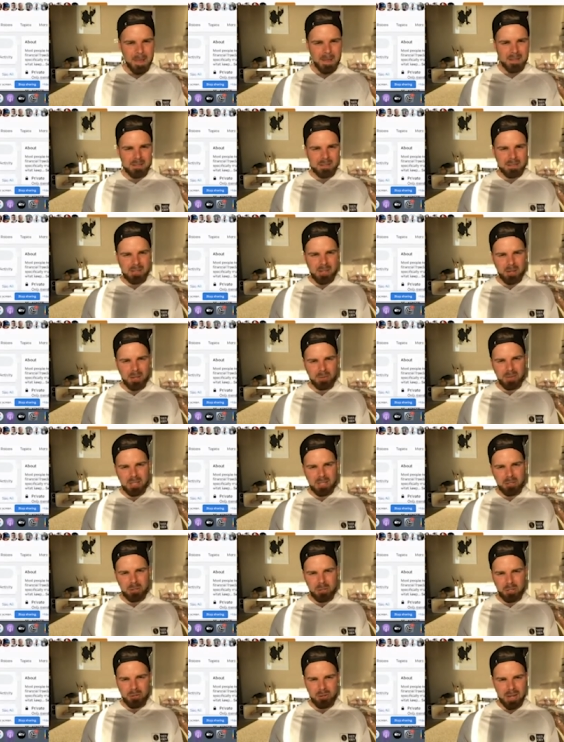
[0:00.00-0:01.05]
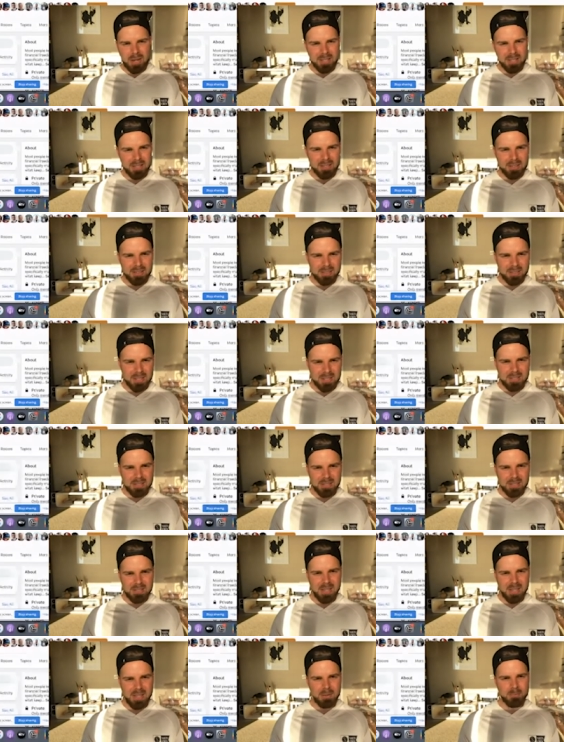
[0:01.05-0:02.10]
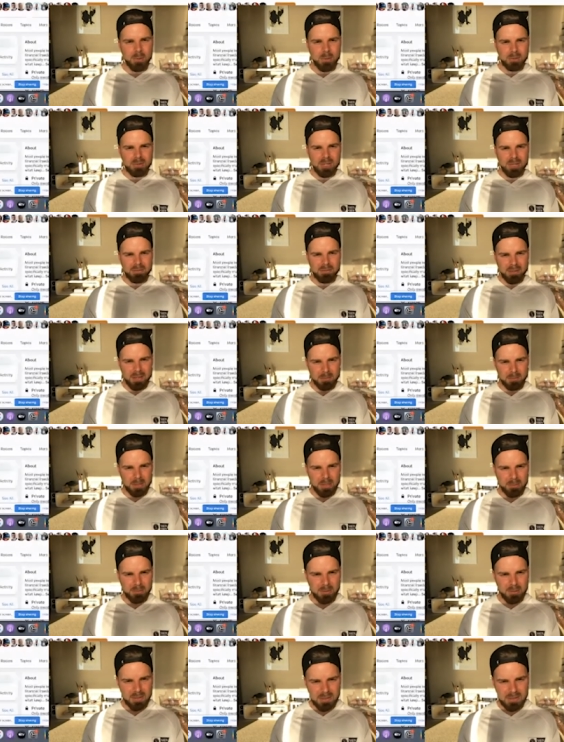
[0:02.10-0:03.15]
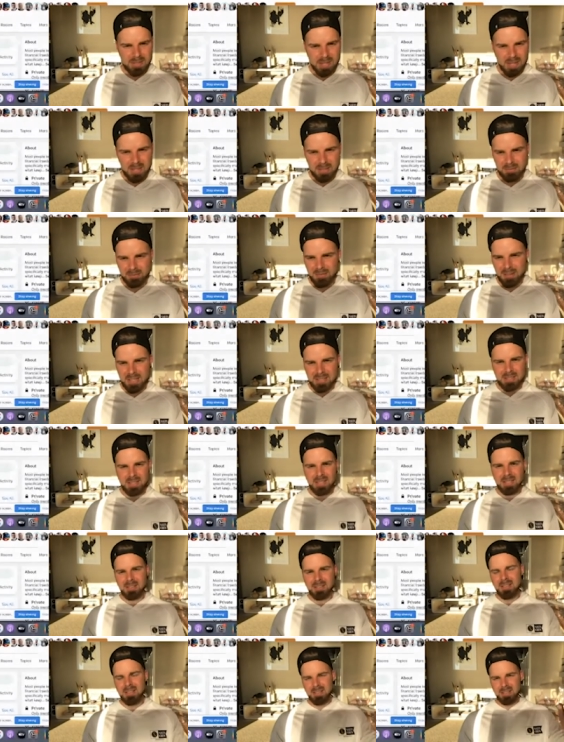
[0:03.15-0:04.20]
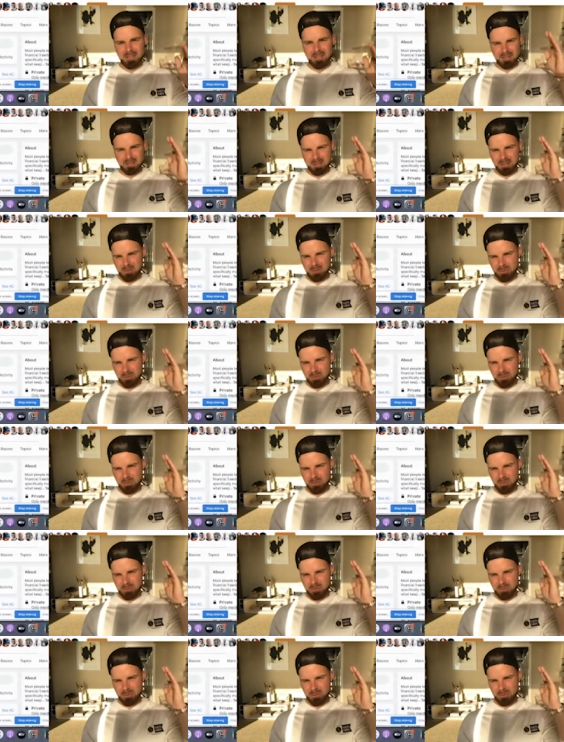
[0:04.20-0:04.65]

So they do it great here. They just say multifamily real estate investing. It's